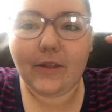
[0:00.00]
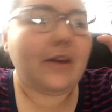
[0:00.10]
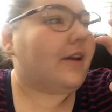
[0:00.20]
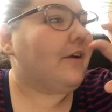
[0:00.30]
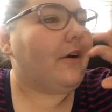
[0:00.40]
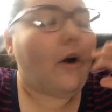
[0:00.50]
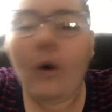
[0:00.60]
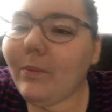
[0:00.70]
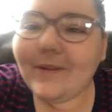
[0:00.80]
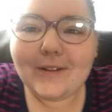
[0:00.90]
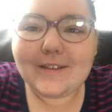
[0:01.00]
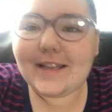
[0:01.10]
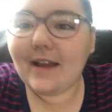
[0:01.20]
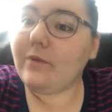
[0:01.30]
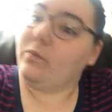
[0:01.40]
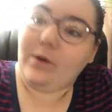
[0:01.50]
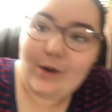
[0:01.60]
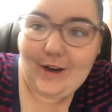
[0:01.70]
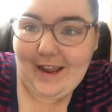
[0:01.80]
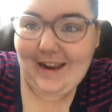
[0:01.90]
like openly said, we're
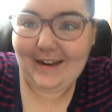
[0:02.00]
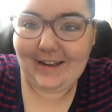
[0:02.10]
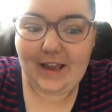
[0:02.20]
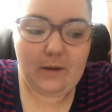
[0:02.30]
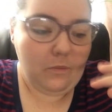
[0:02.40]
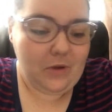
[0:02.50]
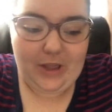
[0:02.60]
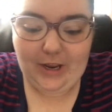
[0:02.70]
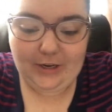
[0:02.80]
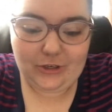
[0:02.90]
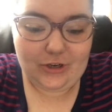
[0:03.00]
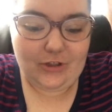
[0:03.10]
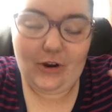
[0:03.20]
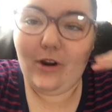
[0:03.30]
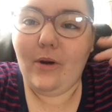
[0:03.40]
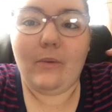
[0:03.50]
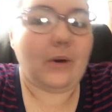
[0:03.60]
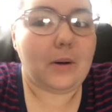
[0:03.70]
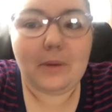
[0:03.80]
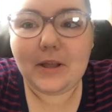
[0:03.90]
in a hating game, we hate each other, we're
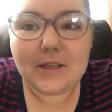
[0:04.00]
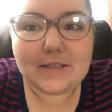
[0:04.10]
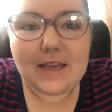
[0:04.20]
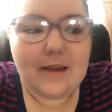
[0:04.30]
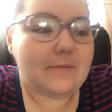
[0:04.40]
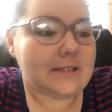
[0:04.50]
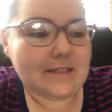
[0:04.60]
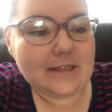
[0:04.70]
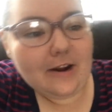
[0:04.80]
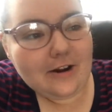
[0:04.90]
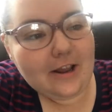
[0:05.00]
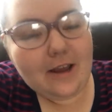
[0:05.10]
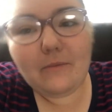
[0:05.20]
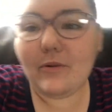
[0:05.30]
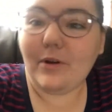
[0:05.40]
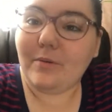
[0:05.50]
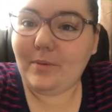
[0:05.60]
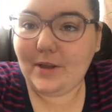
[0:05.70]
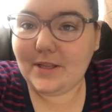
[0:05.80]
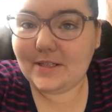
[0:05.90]
gonna play this game, it's a staring game, we're gonna
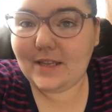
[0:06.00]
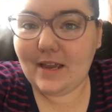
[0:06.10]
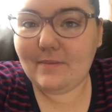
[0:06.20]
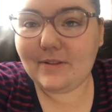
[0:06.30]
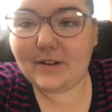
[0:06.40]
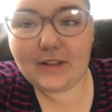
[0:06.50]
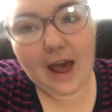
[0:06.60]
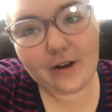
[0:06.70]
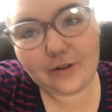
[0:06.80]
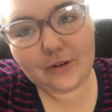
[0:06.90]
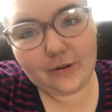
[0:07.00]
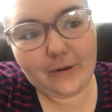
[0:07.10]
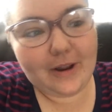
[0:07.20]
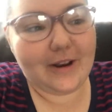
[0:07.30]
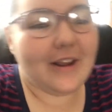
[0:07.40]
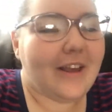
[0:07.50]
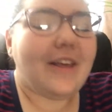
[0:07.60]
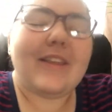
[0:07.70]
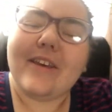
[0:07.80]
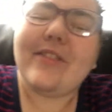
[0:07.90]
play this game, it's called How You Doing,
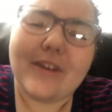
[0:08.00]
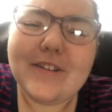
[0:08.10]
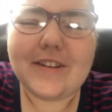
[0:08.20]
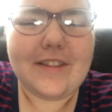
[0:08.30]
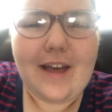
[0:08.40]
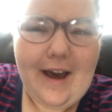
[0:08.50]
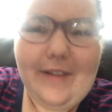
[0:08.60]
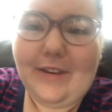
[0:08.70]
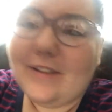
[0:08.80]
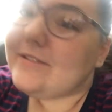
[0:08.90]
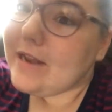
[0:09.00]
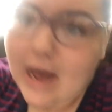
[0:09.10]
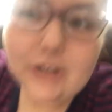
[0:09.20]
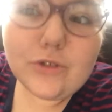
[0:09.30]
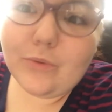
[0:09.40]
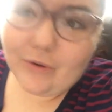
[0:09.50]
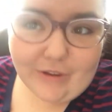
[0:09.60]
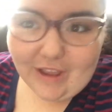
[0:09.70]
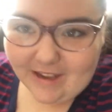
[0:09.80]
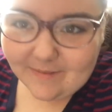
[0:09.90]
like things like that. Like it's an actual
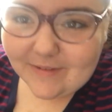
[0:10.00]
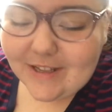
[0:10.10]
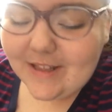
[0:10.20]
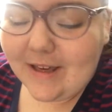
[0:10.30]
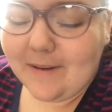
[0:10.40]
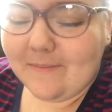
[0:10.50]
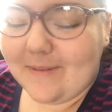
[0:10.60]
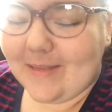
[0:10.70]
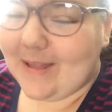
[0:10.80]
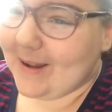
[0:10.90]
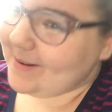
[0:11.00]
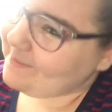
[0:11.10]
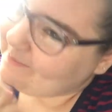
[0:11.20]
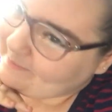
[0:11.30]
game to them, but like